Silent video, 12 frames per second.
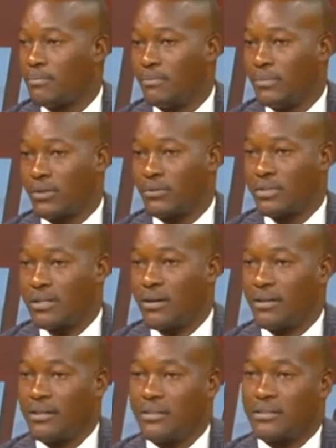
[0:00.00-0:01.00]
Mm because
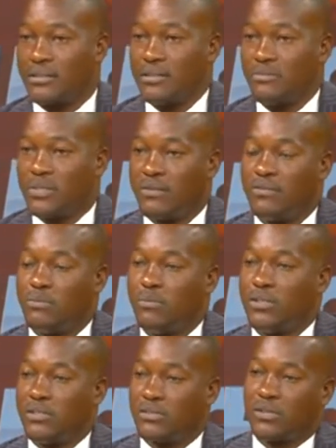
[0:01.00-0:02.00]
now it seems
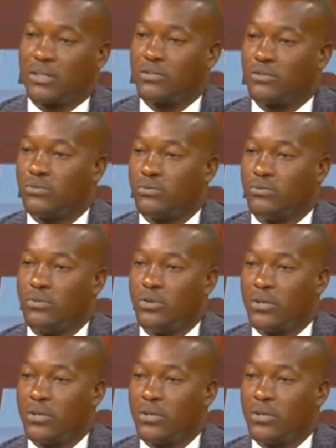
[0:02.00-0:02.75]
everybody is trying to